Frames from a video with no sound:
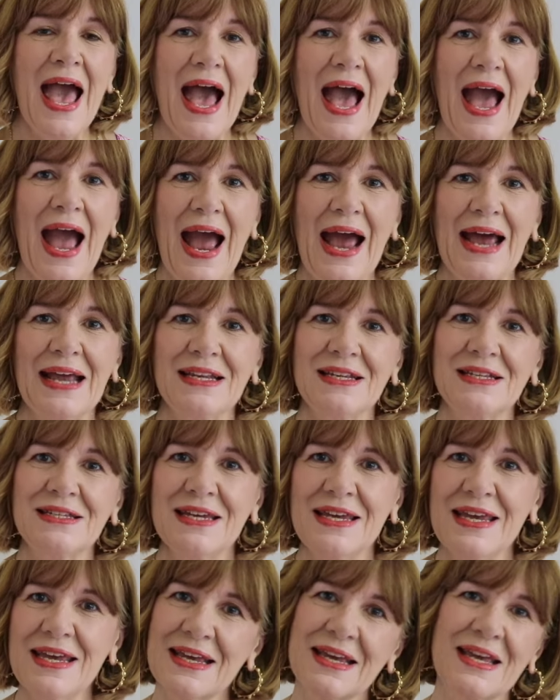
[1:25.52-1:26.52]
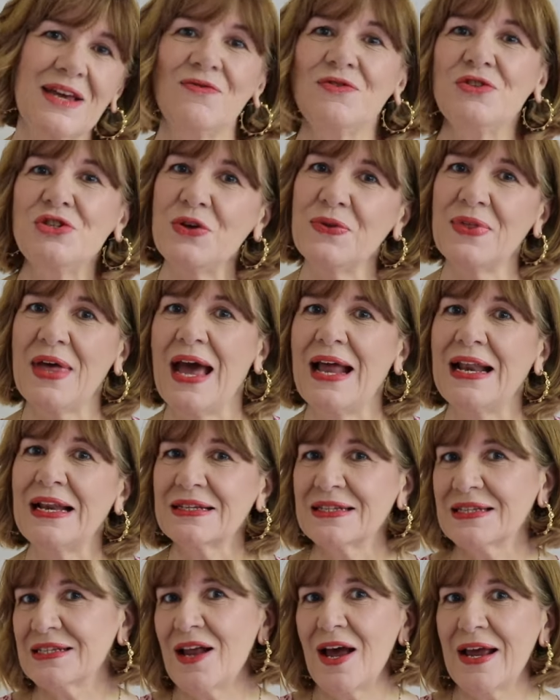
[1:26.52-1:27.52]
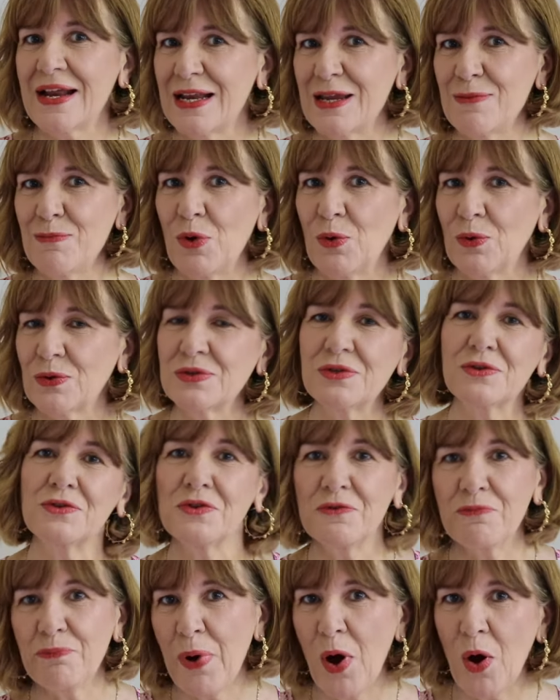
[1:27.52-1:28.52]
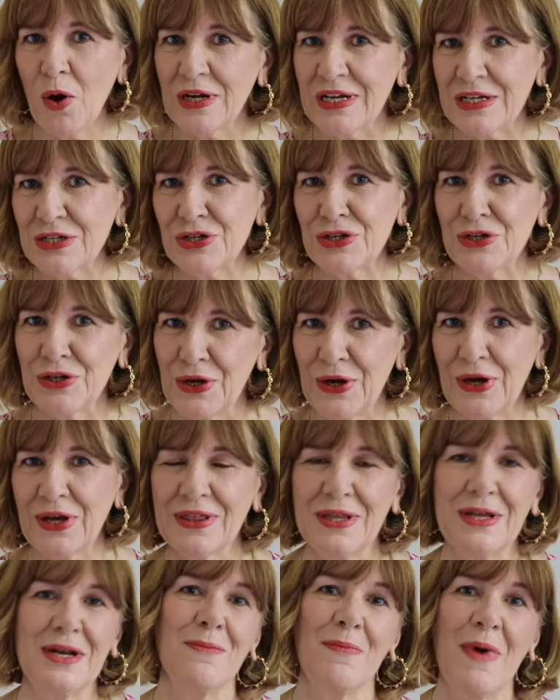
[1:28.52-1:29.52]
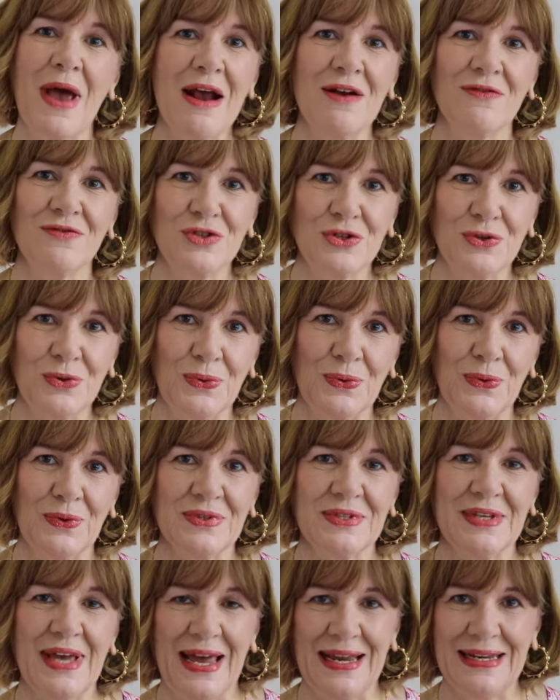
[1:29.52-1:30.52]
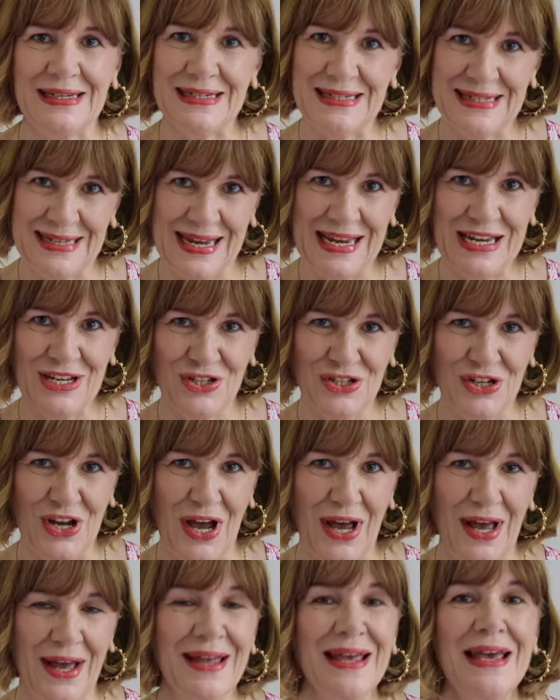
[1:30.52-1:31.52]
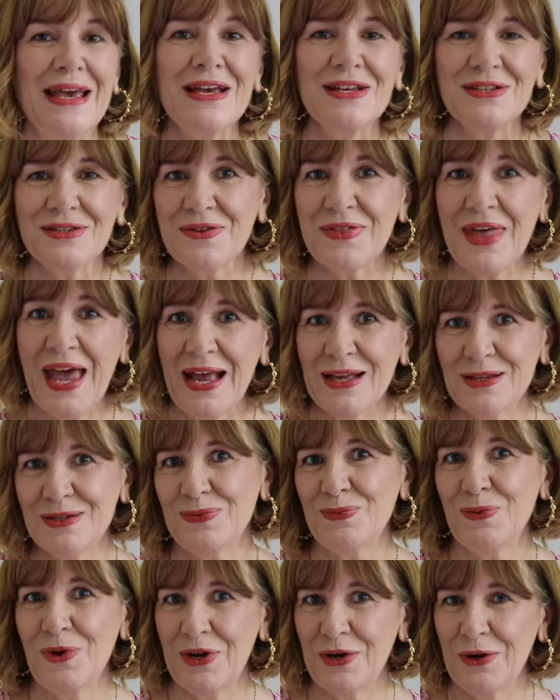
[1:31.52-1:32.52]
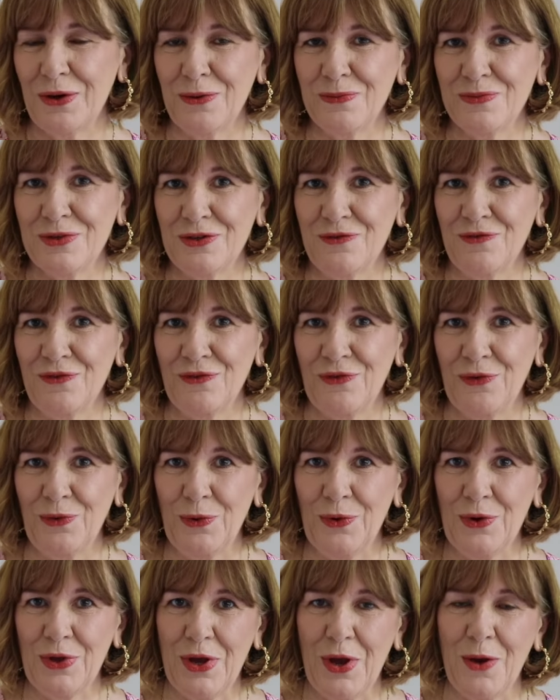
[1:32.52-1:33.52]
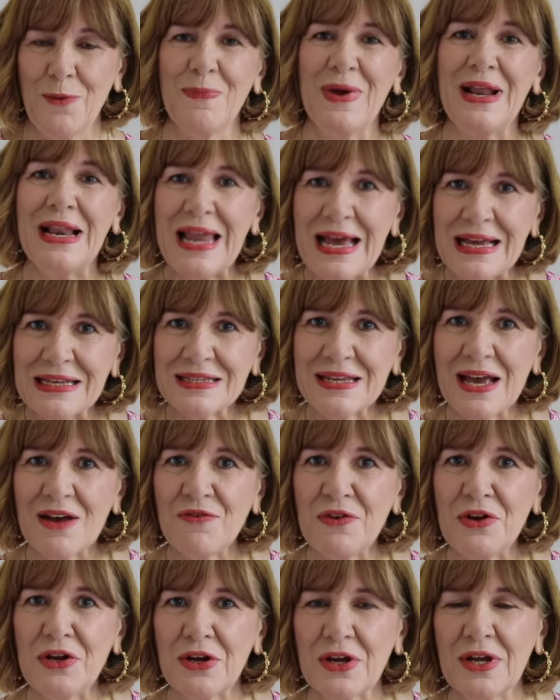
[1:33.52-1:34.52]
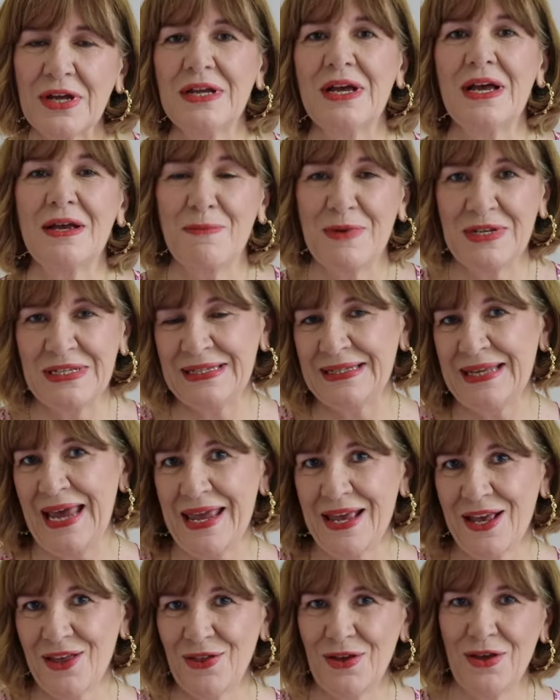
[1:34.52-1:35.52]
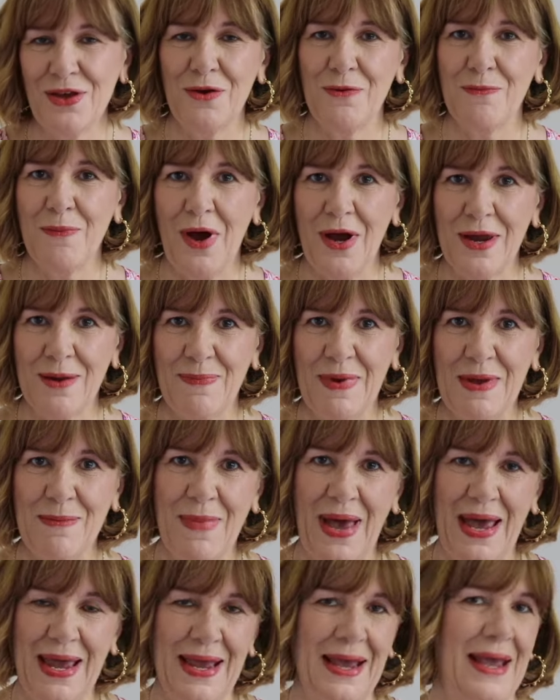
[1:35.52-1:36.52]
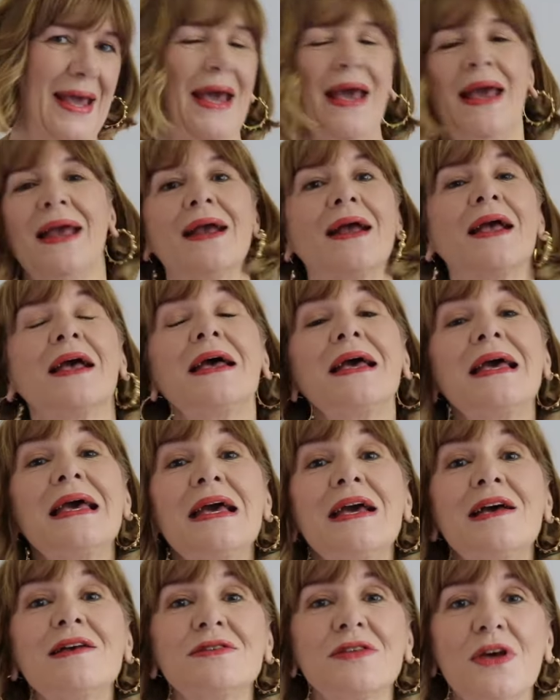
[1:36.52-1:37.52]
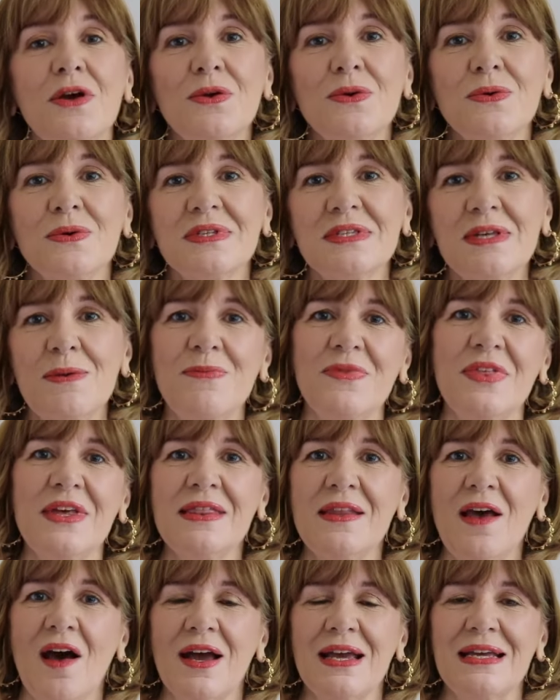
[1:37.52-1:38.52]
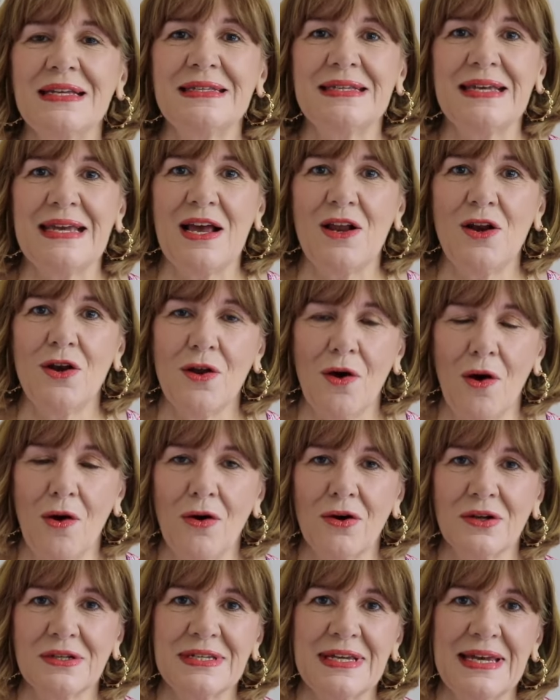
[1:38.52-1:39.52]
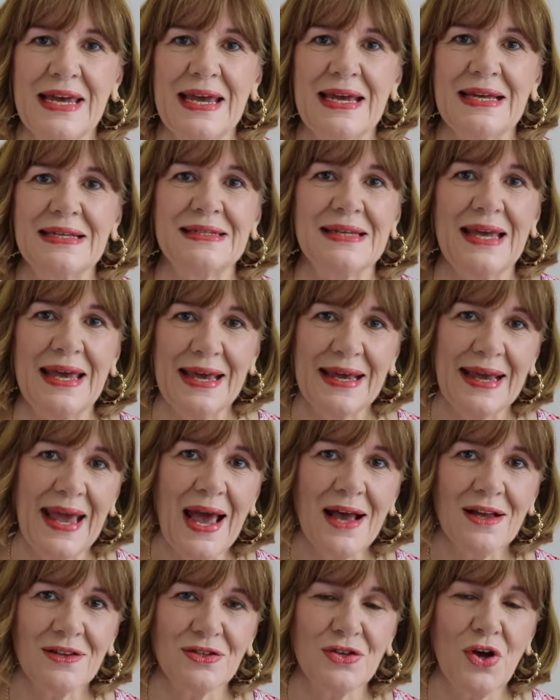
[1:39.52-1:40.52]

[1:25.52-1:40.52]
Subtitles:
and it gives you that slightly more sort of polished look than a pair of shorts and a t-shirt. So that's one option for you. But let's have a look at a mistake that you might be making. So something that I see a lot is it gets